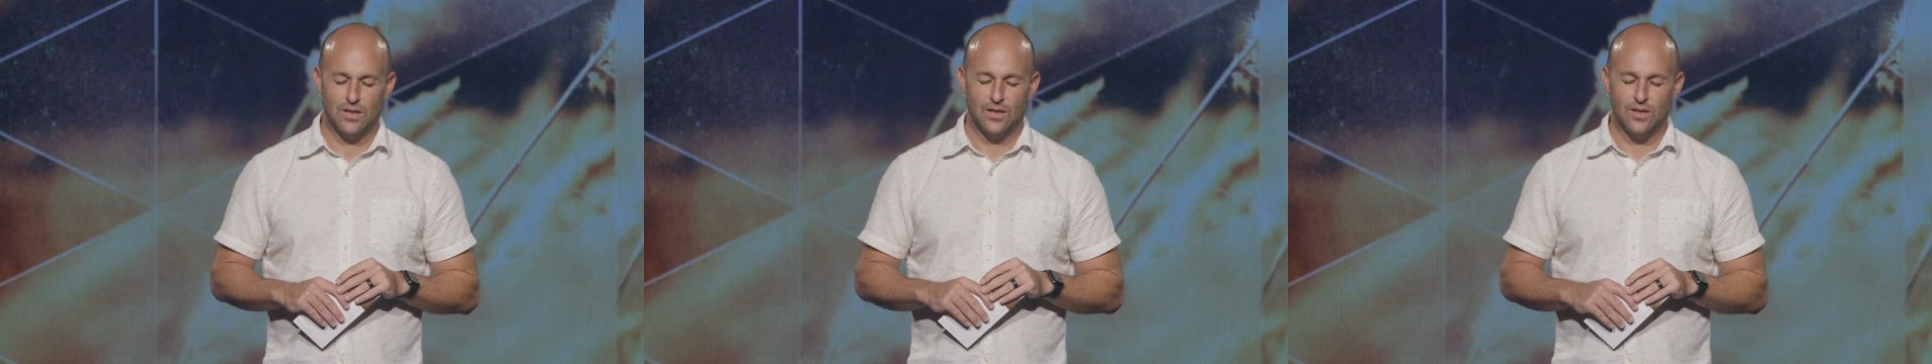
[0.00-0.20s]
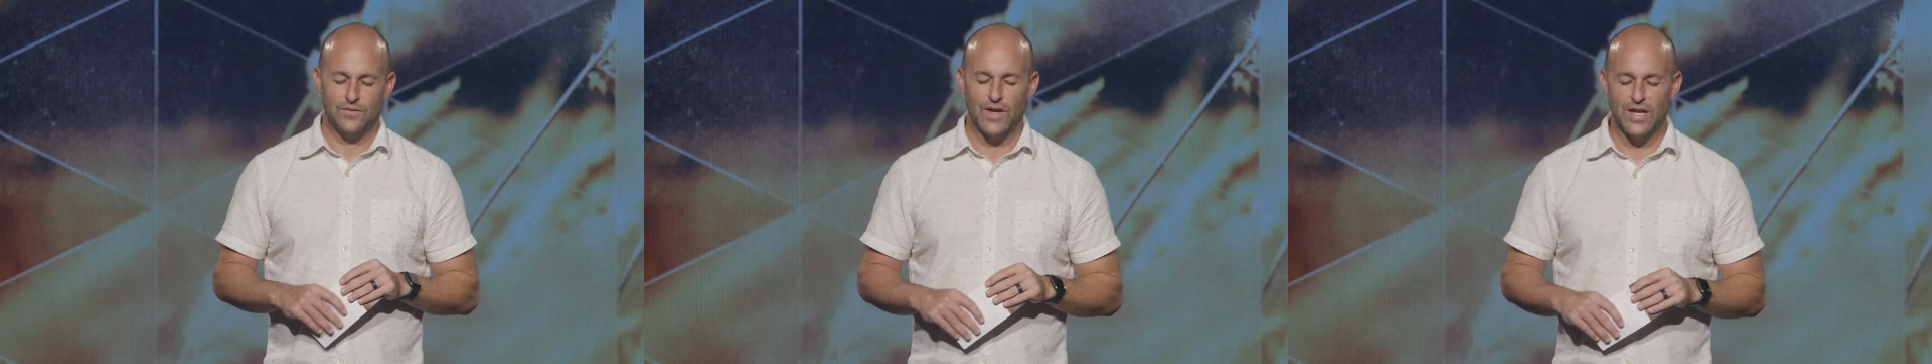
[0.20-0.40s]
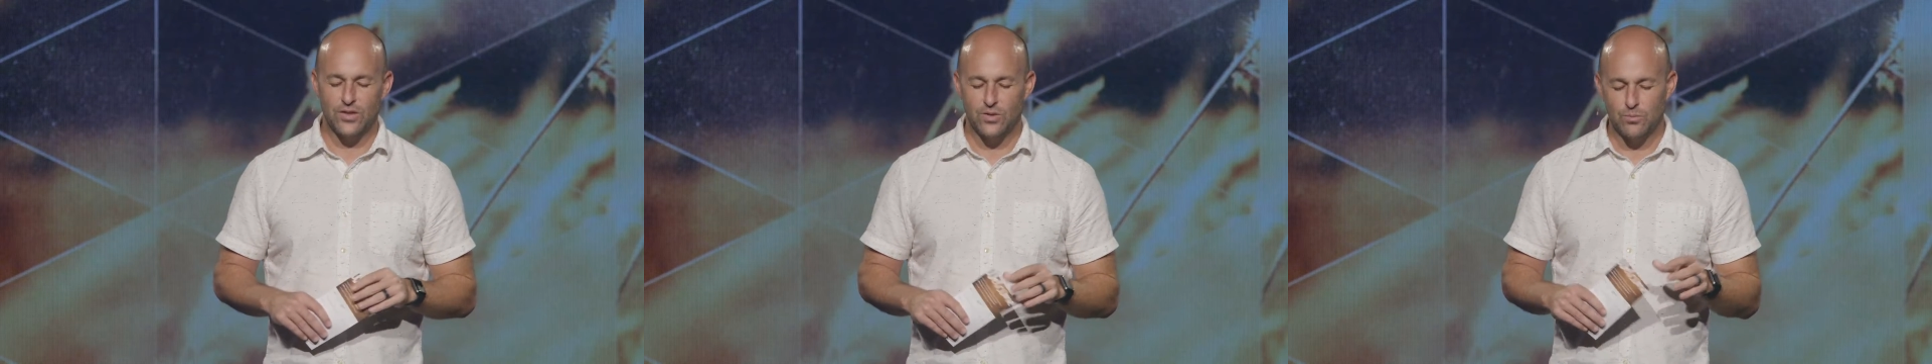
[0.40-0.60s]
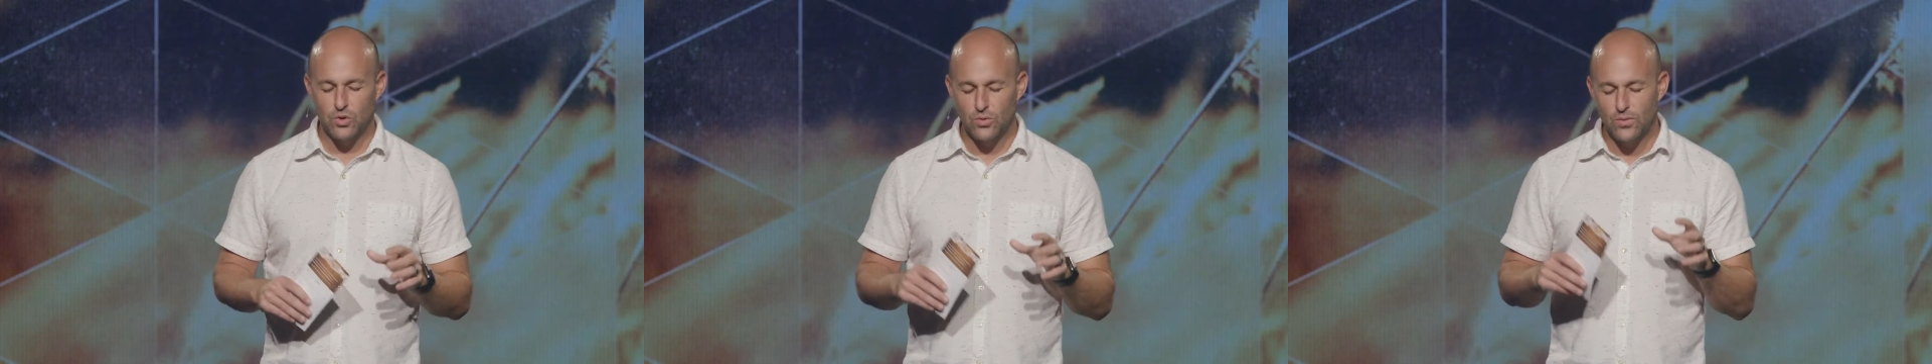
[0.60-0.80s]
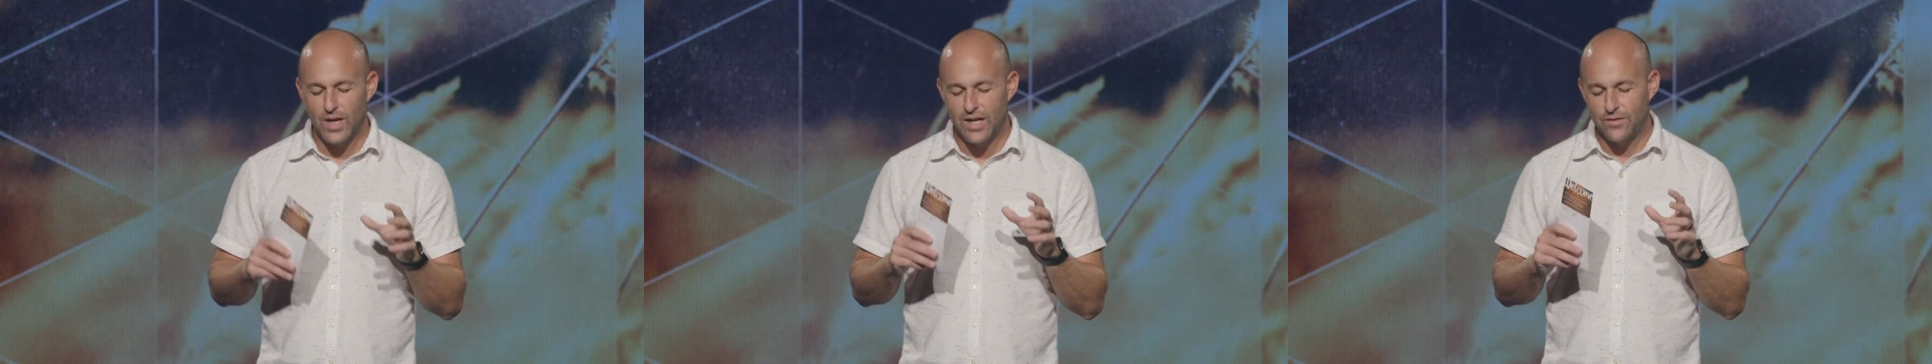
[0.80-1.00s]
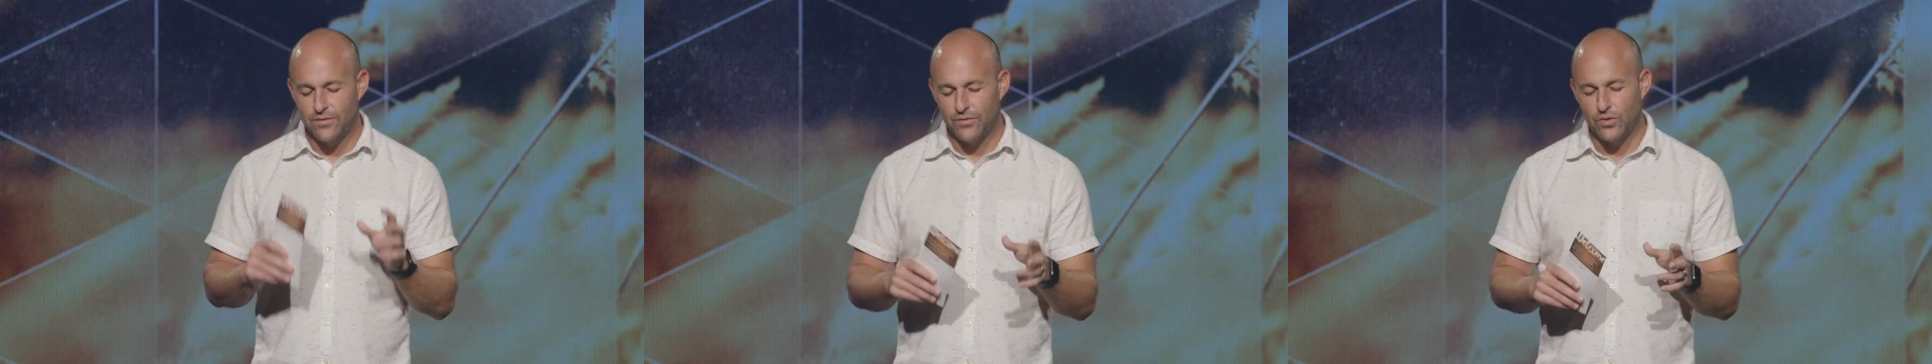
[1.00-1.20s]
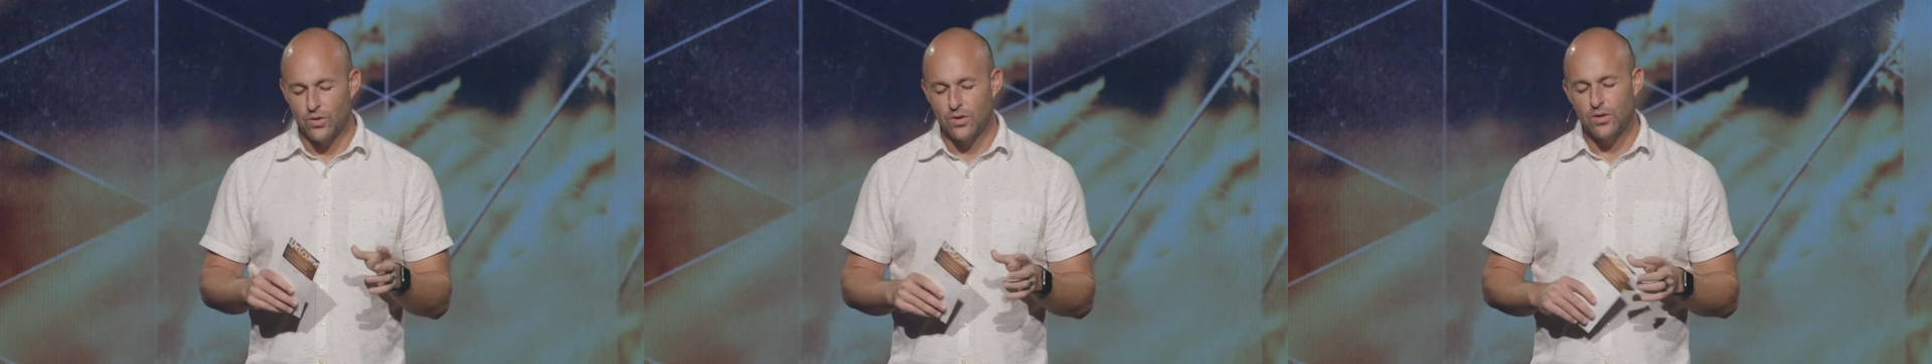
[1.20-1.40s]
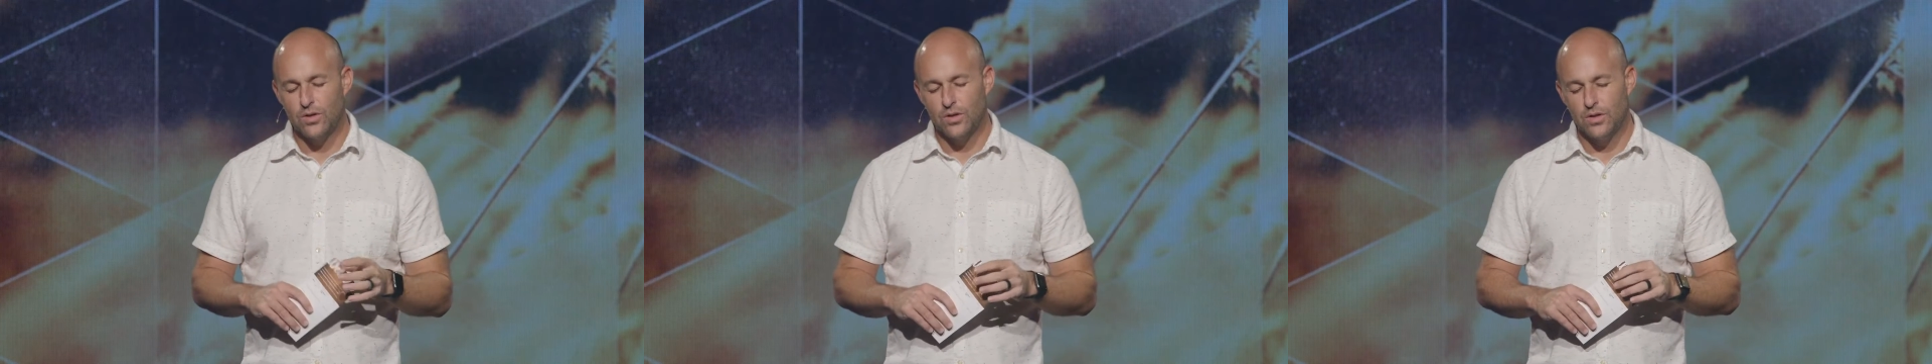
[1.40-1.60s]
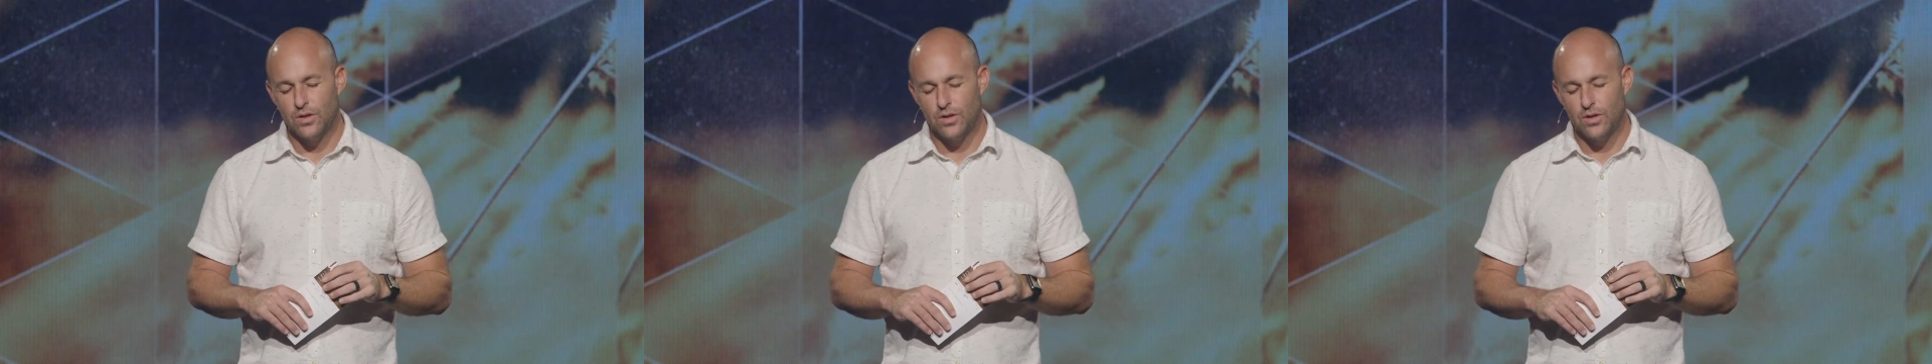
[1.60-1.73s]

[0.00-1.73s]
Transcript: Father, I'm grateful